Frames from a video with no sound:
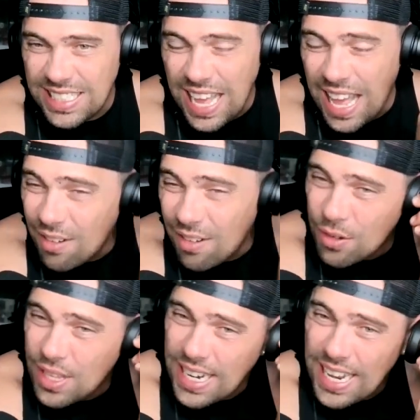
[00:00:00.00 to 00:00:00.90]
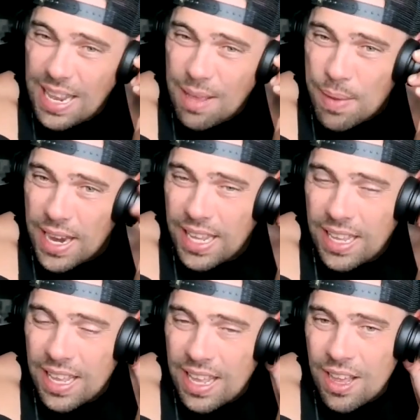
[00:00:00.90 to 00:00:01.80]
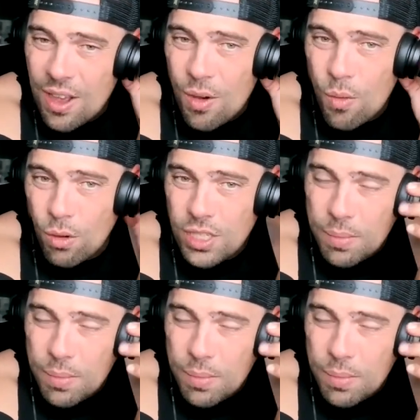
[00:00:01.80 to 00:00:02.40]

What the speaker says: I don't know that anybody wants